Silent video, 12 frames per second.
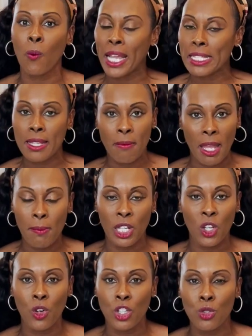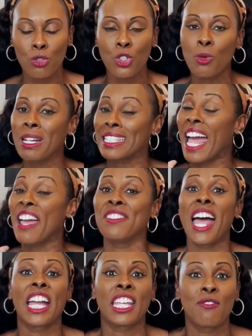ways to make money on YouTube because I have
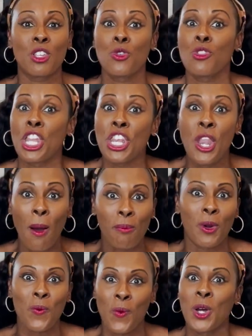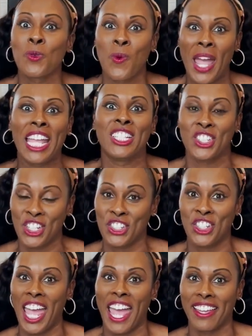not given you the number one way
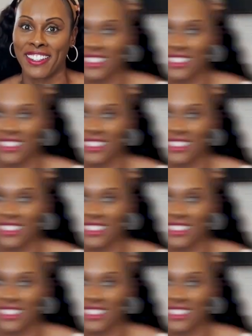just yet.